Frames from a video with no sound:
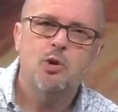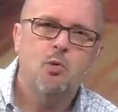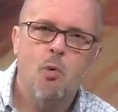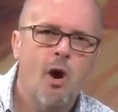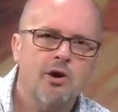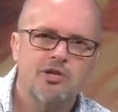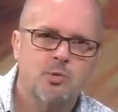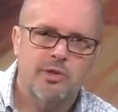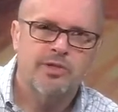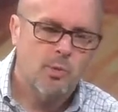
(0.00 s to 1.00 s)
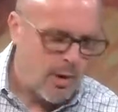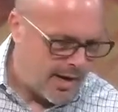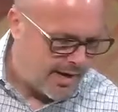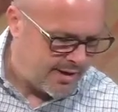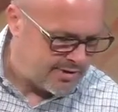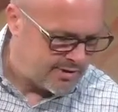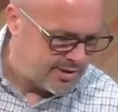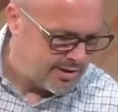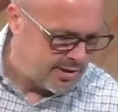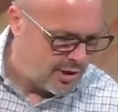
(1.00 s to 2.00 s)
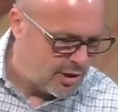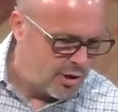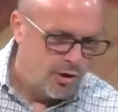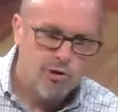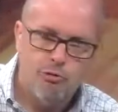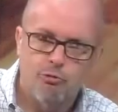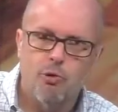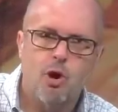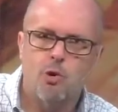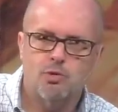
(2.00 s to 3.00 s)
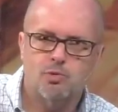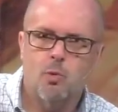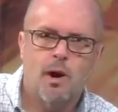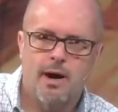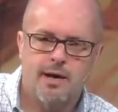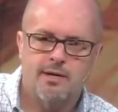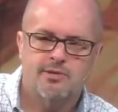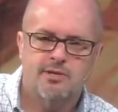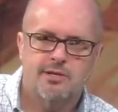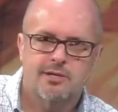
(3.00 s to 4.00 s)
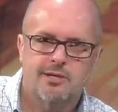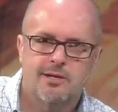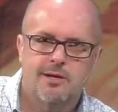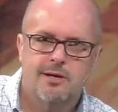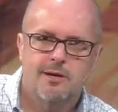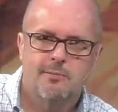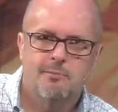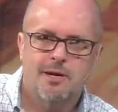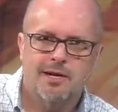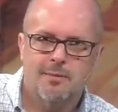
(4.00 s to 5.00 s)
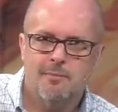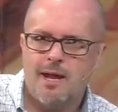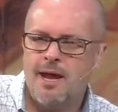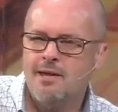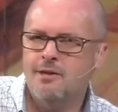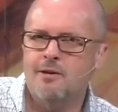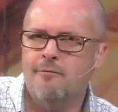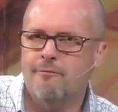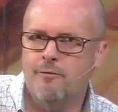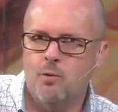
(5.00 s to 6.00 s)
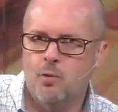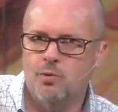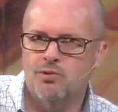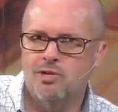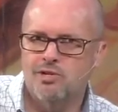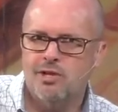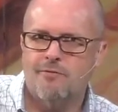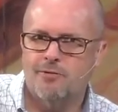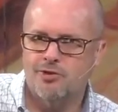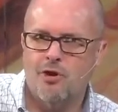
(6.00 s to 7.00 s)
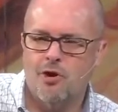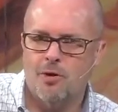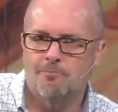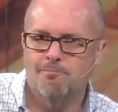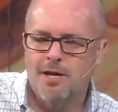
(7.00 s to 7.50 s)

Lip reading: who walks with the wise grows wise, but a companion of fools suffers harm."